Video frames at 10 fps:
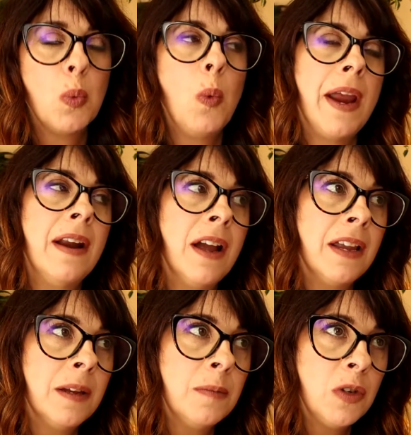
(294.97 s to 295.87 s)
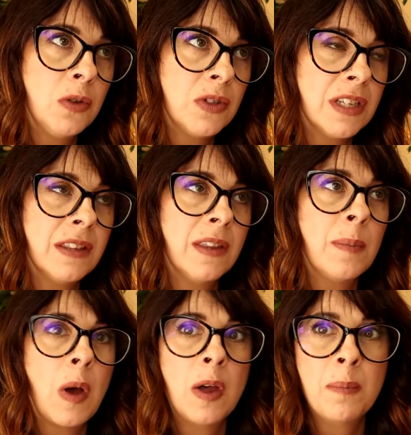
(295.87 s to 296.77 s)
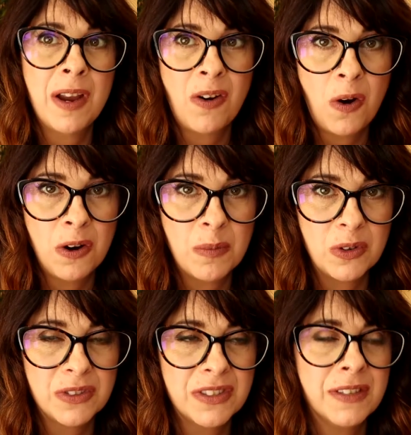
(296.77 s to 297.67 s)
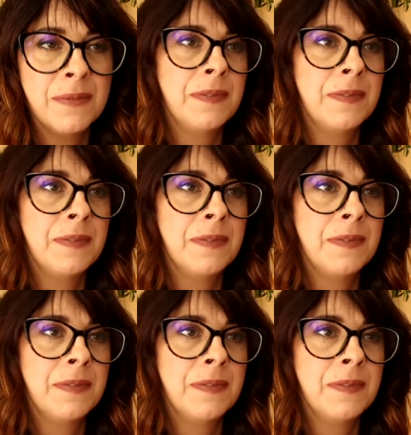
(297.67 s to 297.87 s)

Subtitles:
when I am using them on my caramels